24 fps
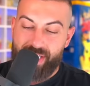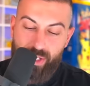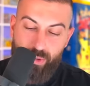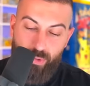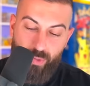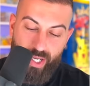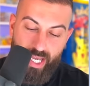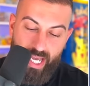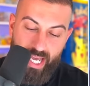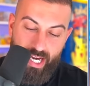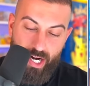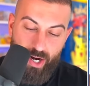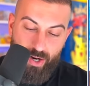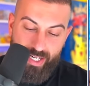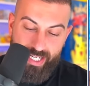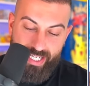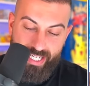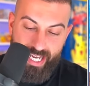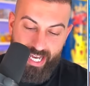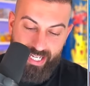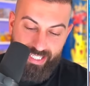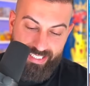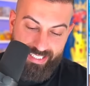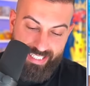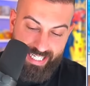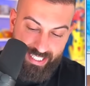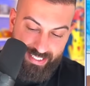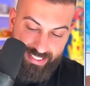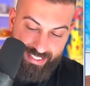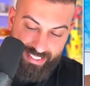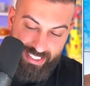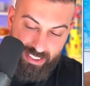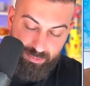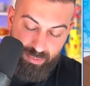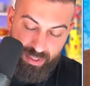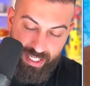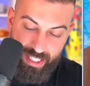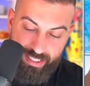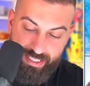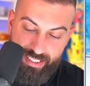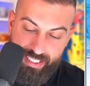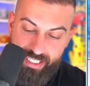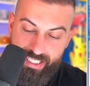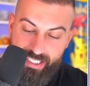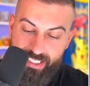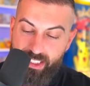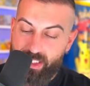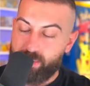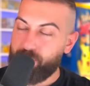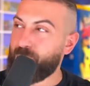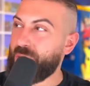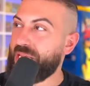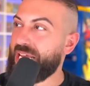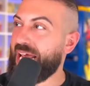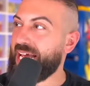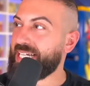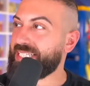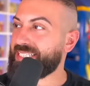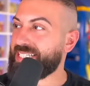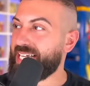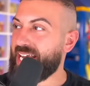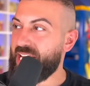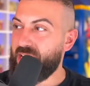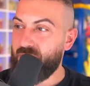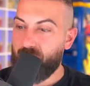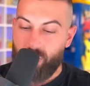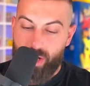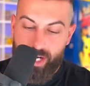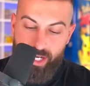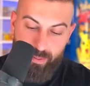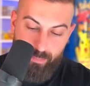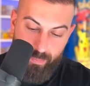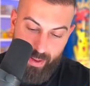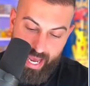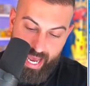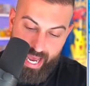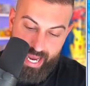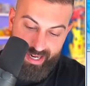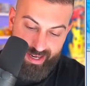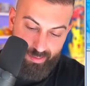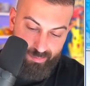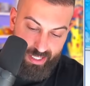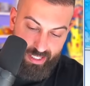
see what we get in our EX Delta Species PSA graded pack.